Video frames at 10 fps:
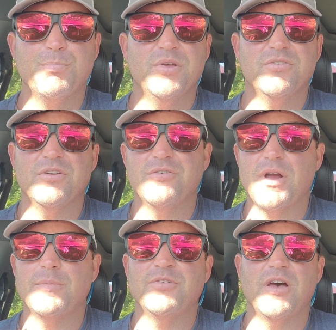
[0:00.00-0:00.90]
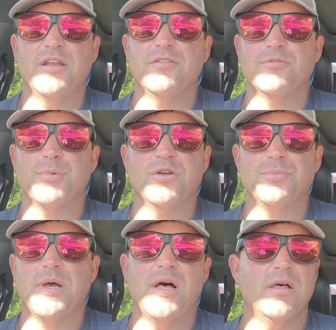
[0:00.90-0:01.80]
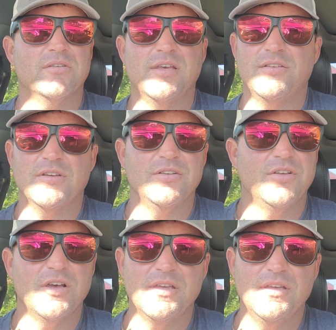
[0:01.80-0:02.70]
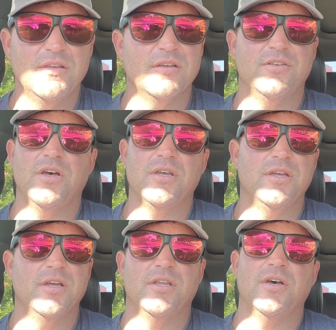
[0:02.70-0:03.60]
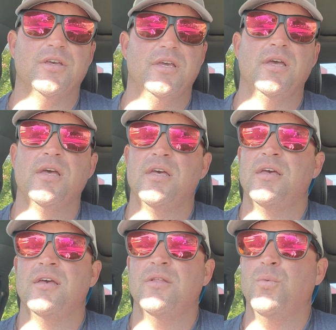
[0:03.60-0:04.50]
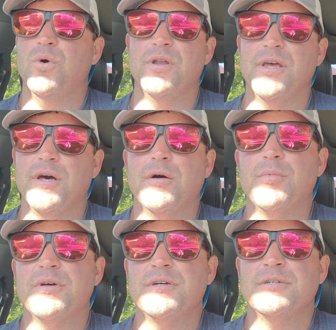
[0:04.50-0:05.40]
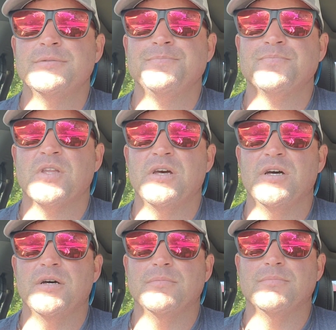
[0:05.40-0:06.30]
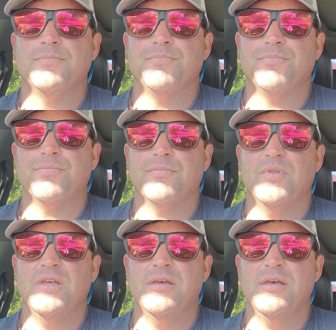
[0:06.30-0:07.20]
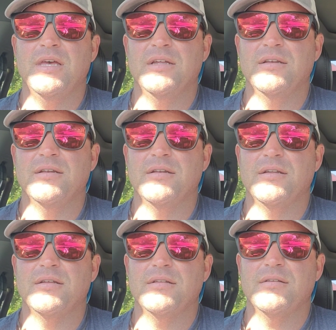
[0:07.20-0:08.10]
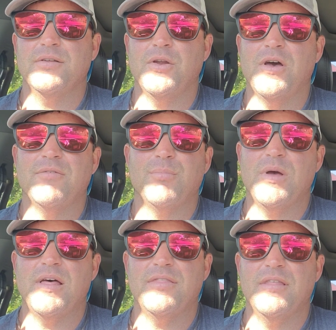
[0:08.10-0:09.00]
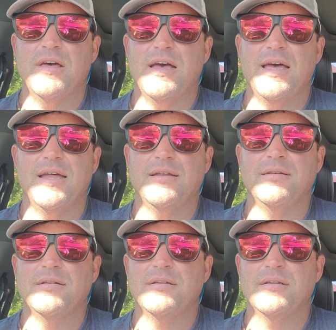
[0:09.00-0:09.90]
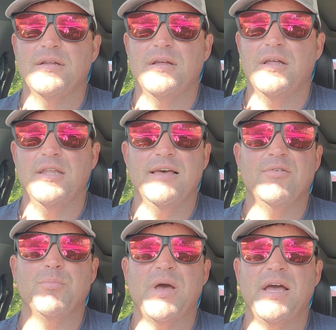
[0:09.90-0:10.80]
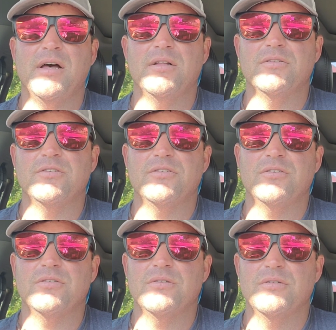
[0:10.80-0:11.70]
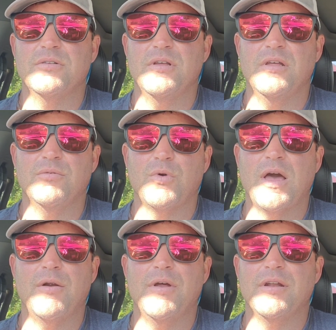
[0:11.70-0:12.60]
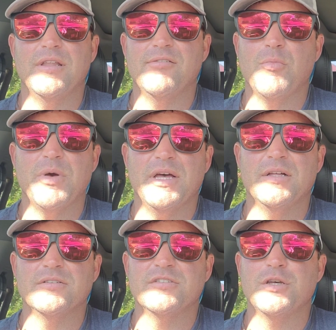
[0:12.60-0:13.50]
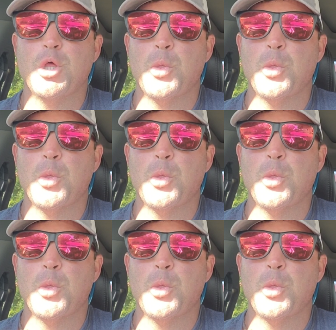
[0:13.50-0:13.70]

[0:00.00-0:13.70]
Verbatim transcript: pitching a drop shot in this brush pile I was catching Kentucky Kentucky Kentucky wouldn't help um, and you know, I, I, I had 11 pounds, uh, right around 11 pounds.